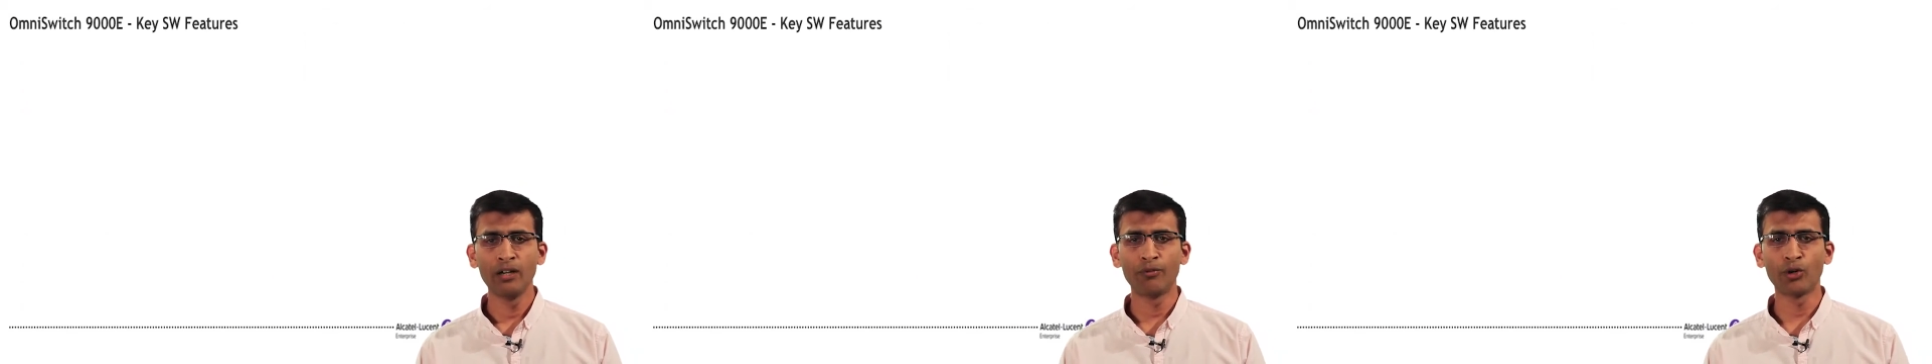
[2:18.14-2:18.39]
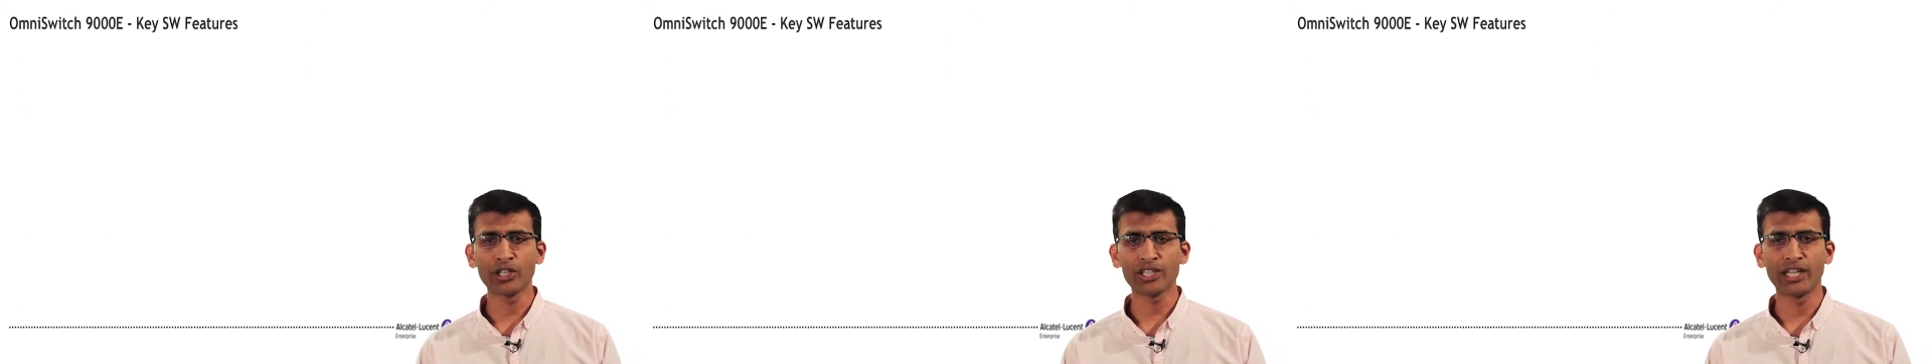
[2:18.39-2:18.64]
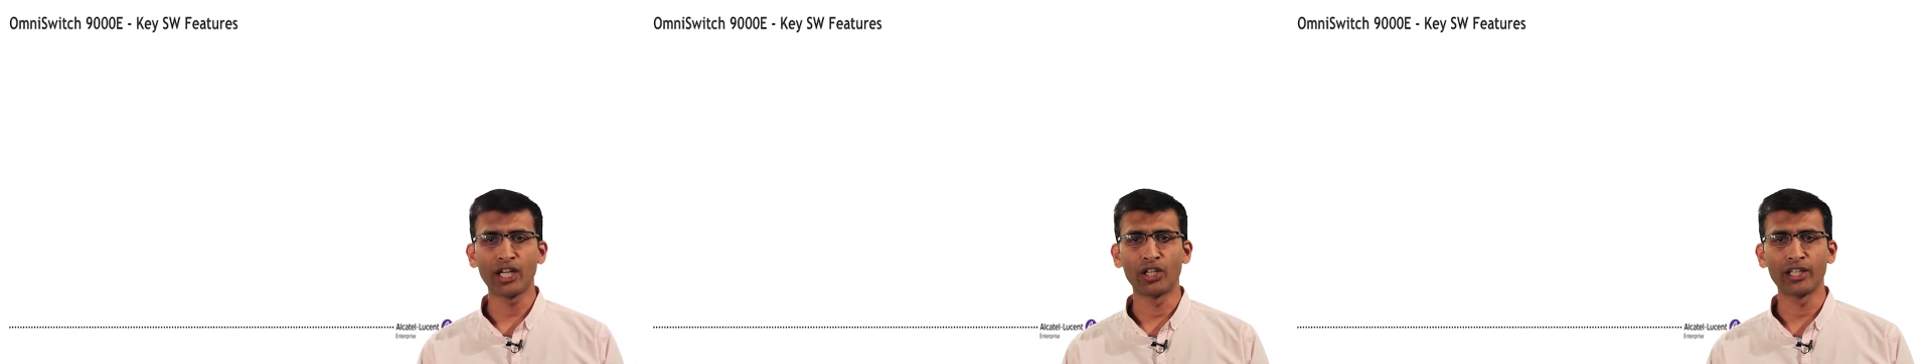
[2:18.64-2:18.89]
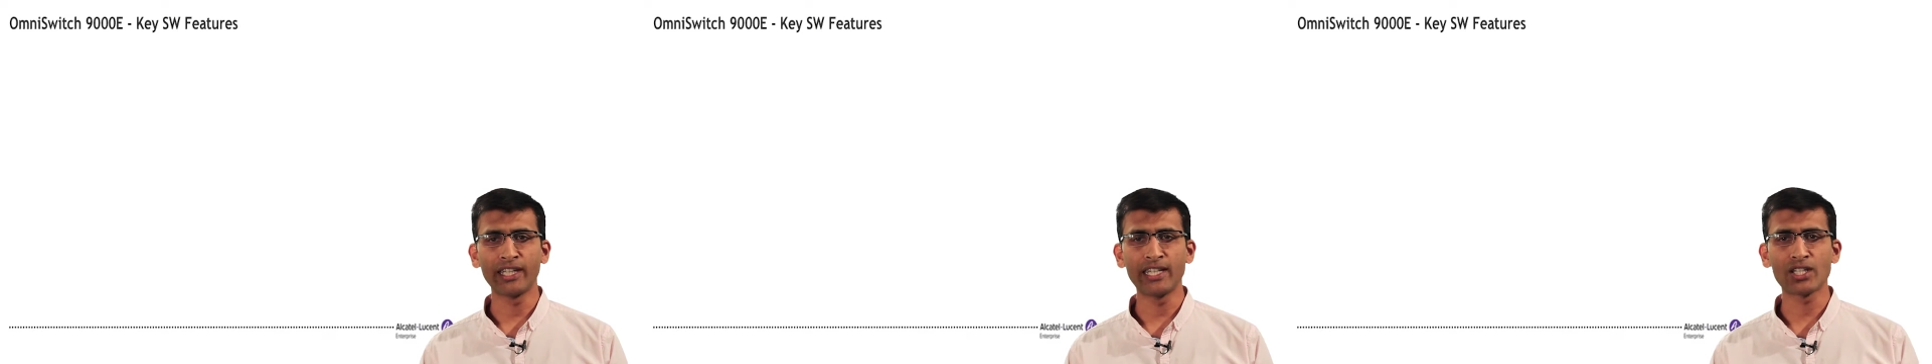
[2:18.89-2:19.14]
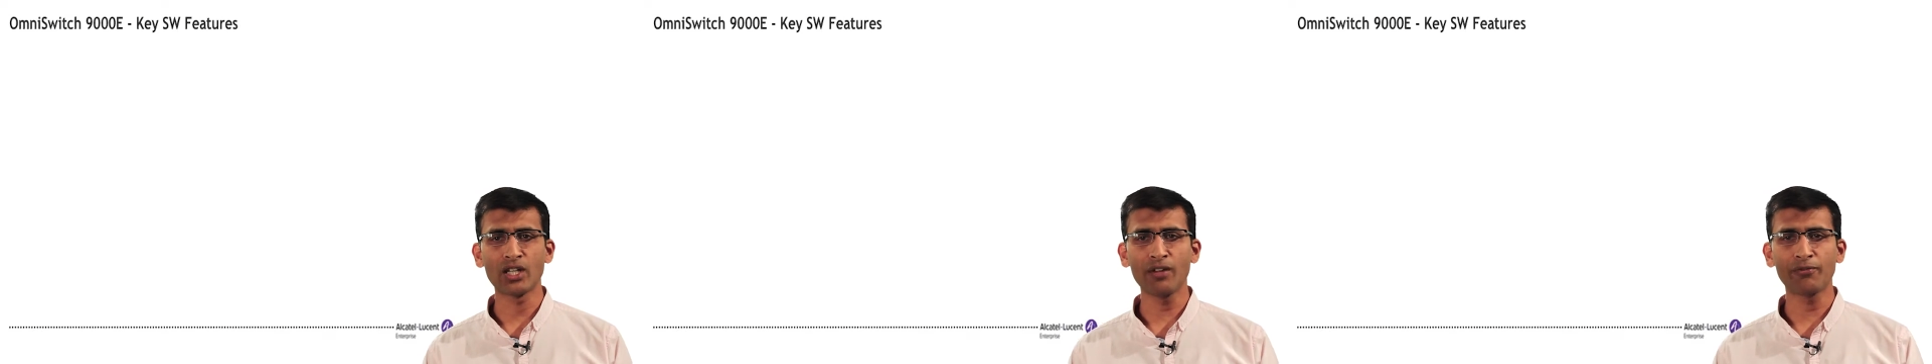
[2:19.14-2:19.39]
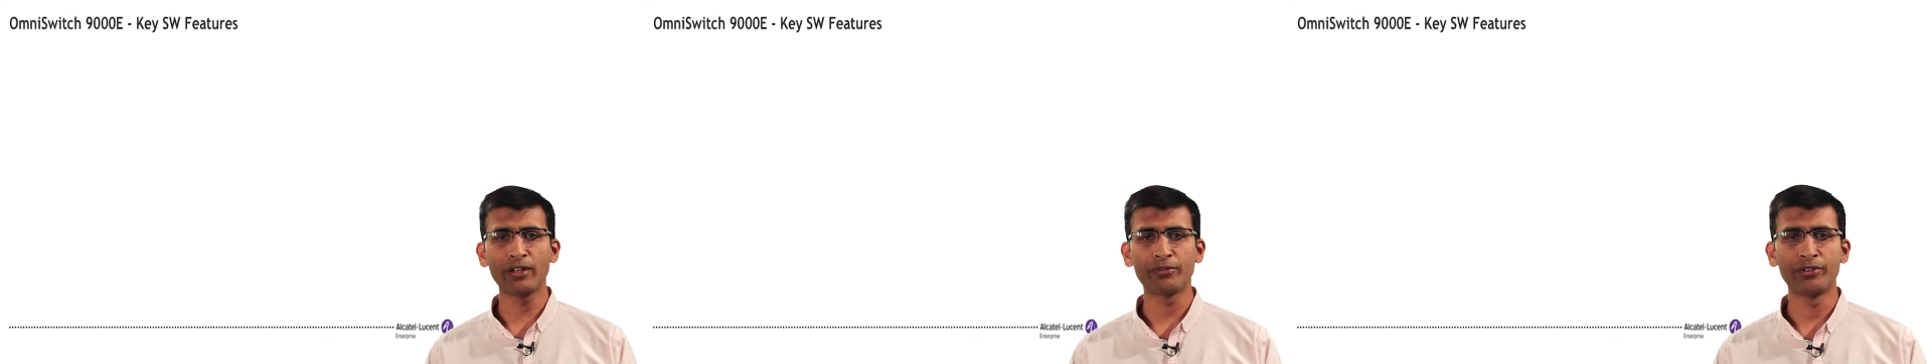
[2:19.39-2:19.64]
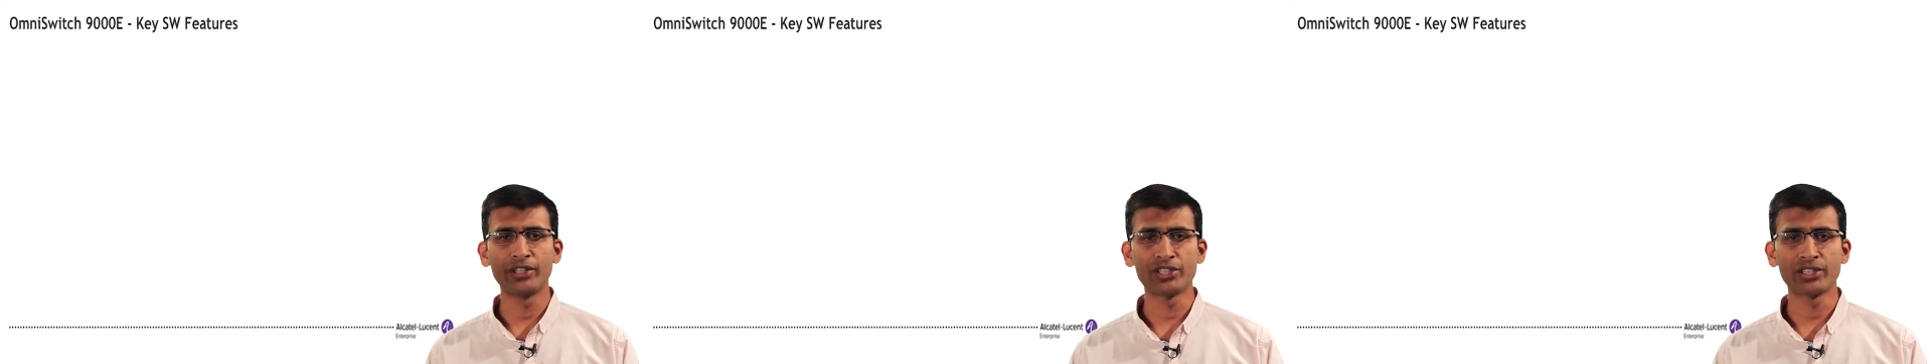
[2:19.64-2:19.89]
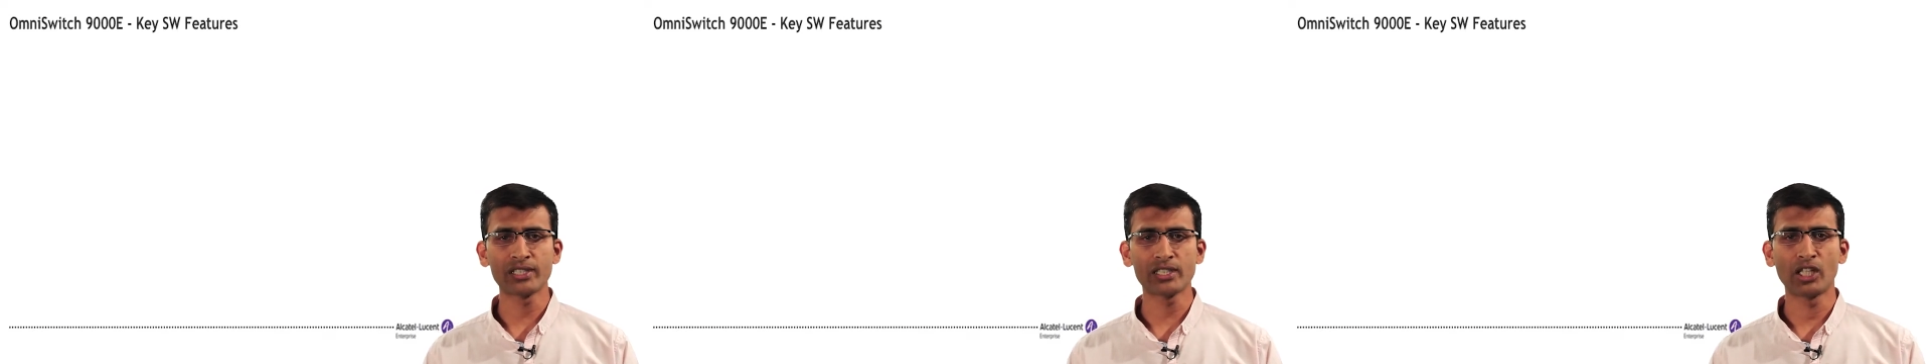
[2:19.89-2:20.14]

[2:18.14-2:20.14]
Focusing on key software features,